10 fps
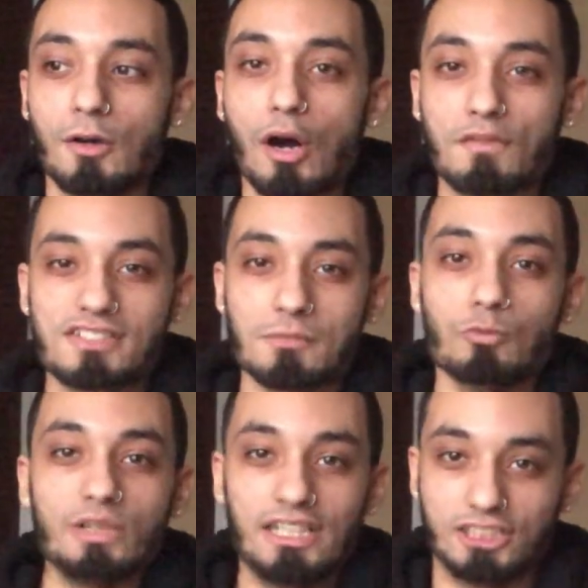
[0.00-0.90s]
off
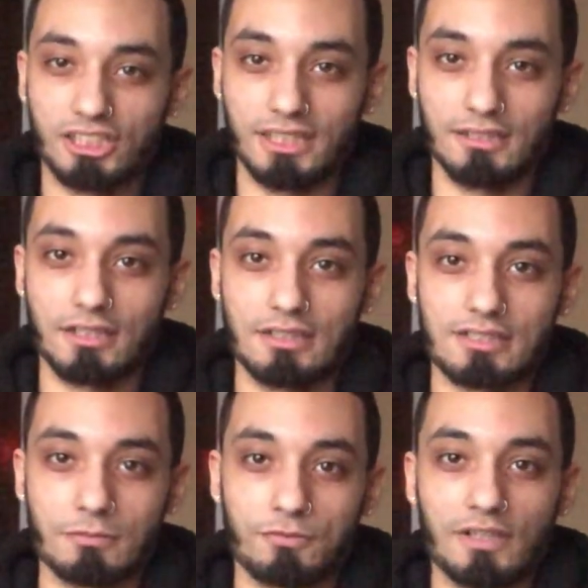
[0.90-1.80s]
some weak shit,
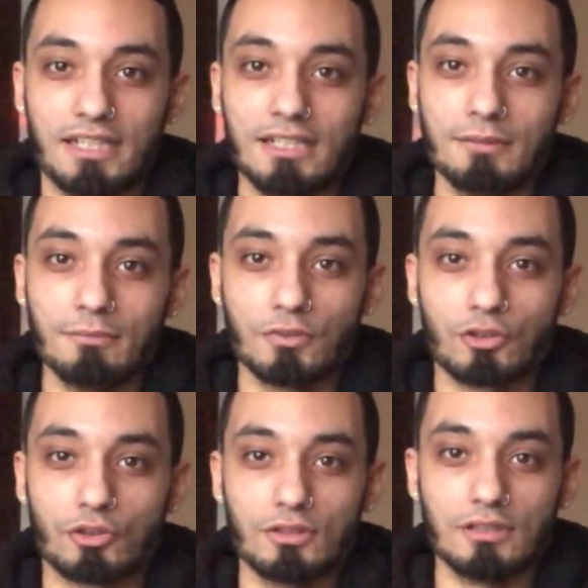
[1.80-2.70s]
some fucking
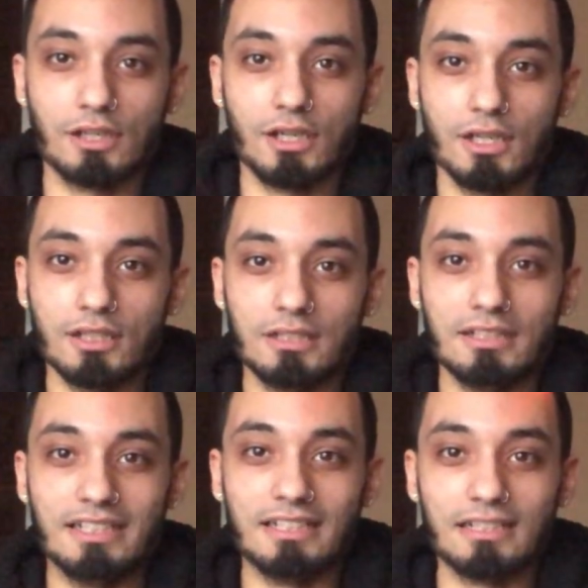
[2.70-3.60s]
uh,
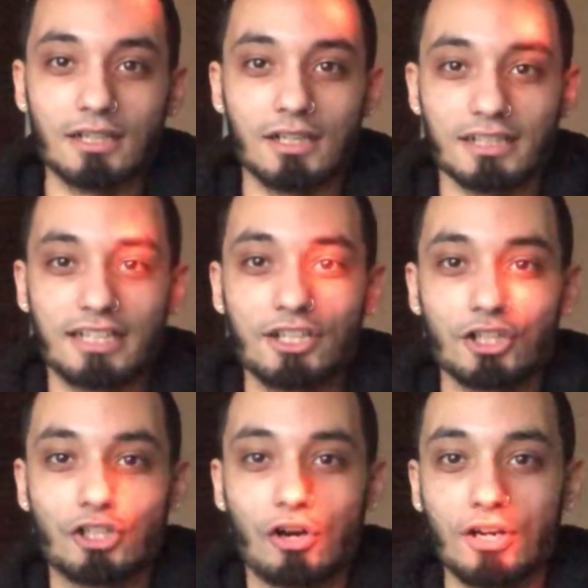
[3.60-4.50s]
uh,
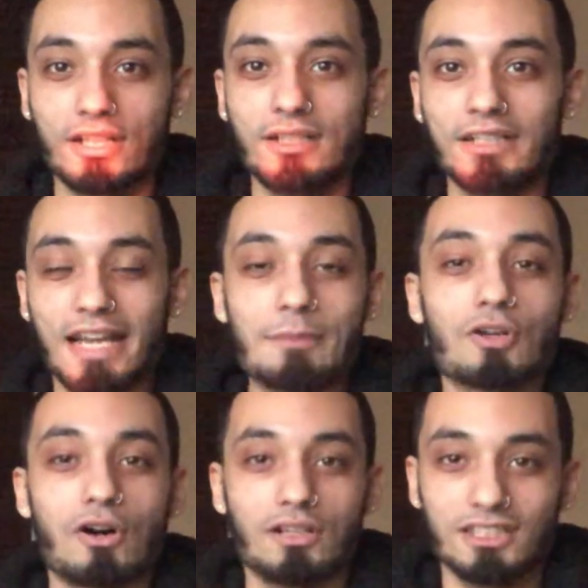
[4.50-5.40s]
kindergarten name
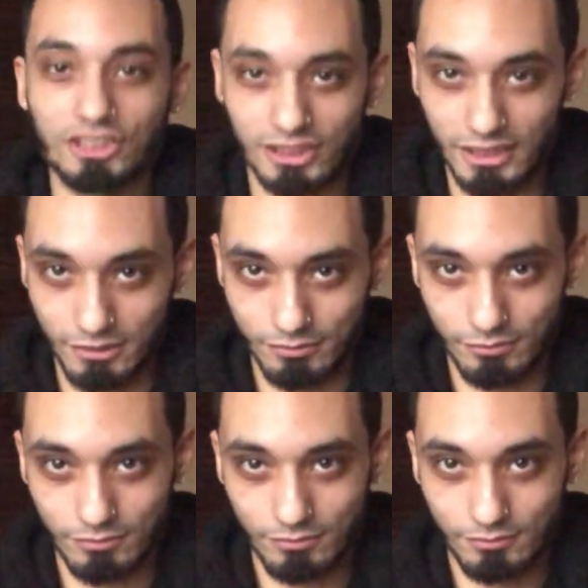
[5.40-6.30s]
calling shit.
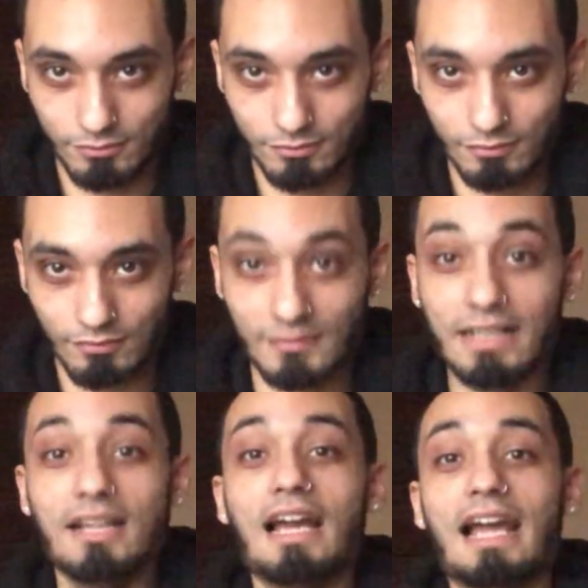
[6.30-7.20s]

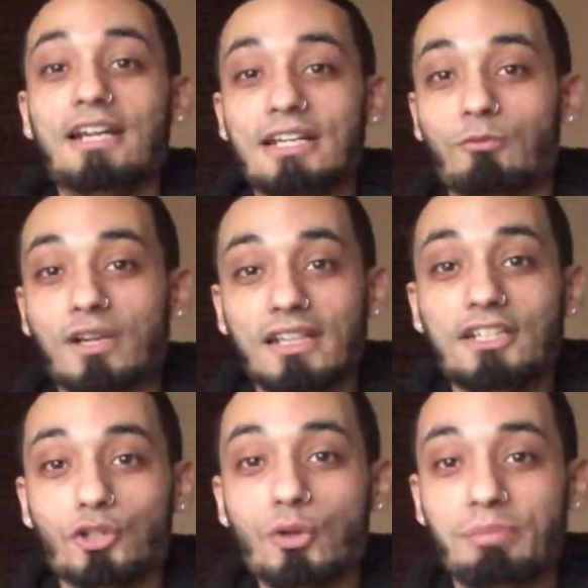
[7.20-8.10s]
And it really
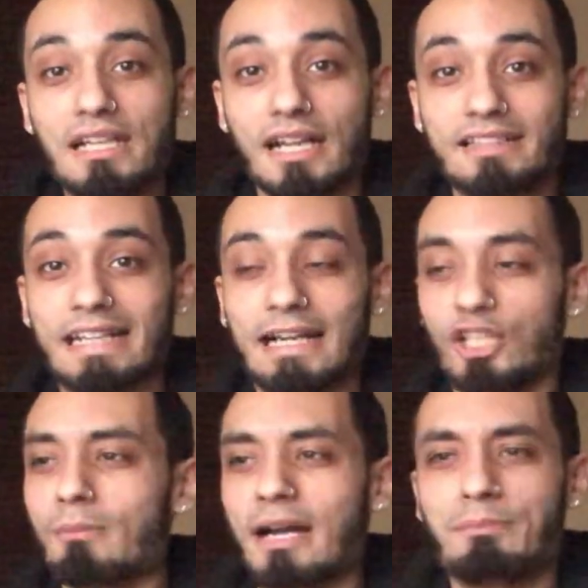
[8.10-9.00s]
do be like that. Now
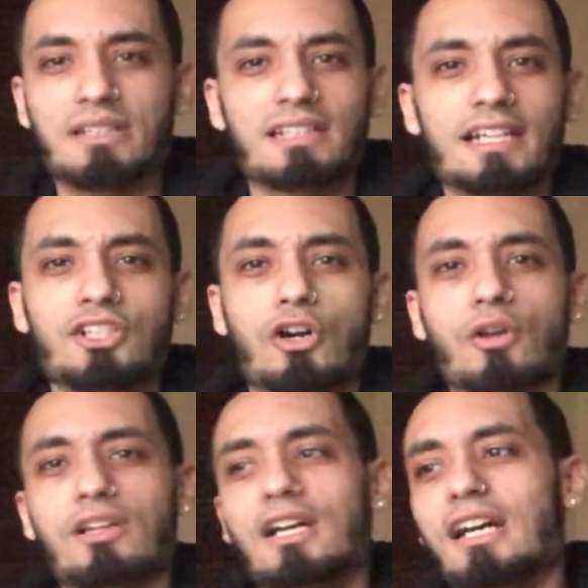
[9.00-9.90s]
you might be thinking,
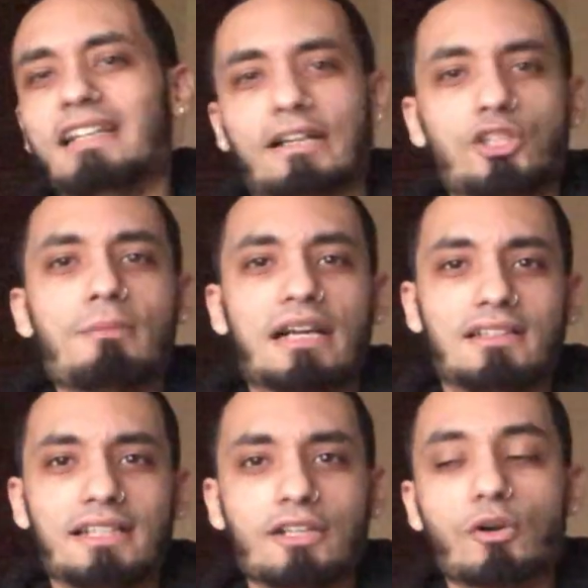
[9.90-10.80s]
no, now you might
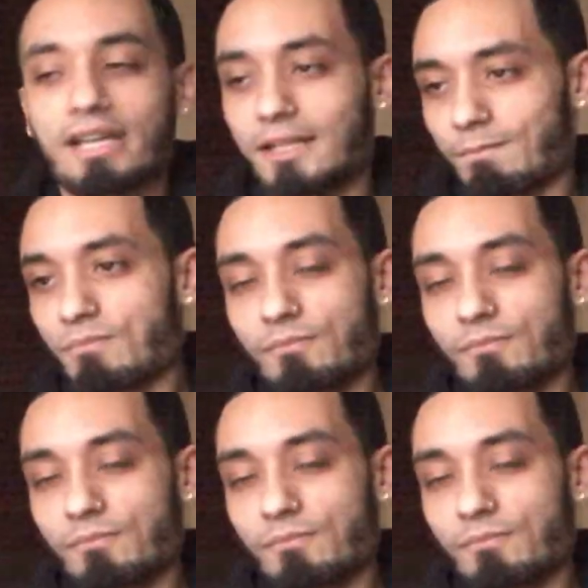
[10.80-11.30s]
think, okay,